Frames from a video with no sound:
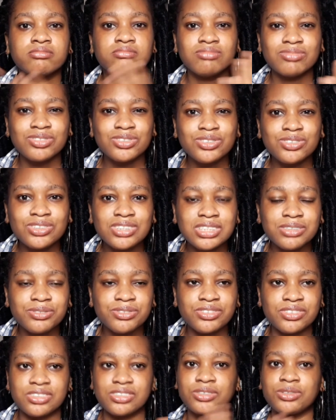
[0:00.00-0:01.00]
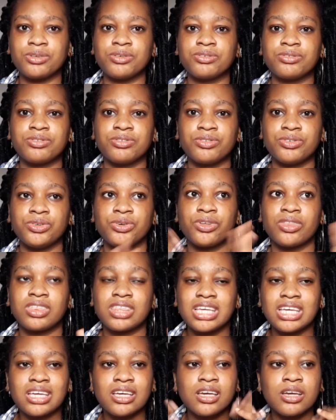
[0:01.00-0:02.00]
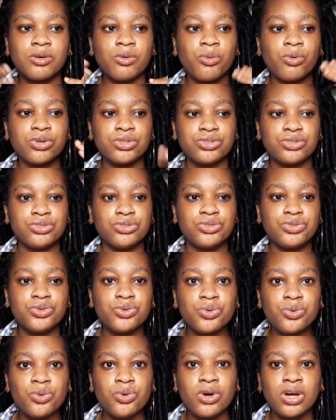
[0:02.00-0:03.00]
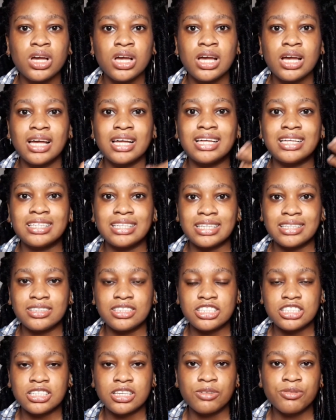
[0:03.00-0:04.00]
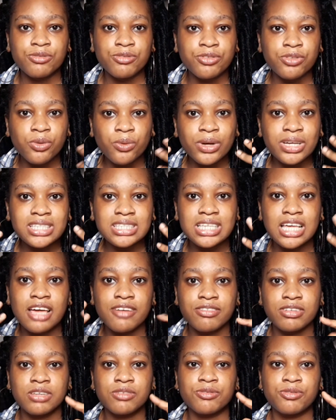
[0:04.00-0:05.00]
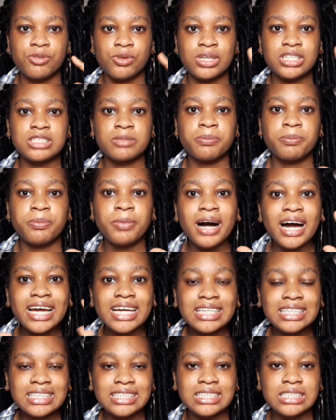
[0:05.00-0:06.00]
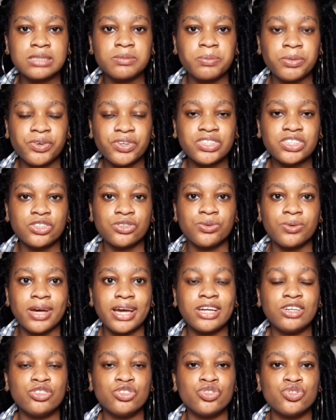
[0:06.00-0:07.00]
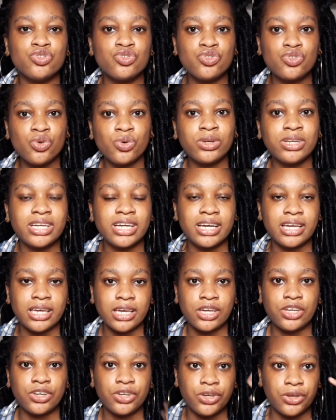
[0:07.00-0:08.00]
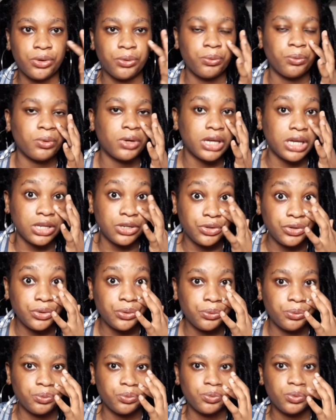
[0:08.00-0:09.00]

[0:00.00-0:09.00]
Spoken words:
you're not even yourself. You're thinking what you do is heavily influenced by this spirit in you, and you know they are in you.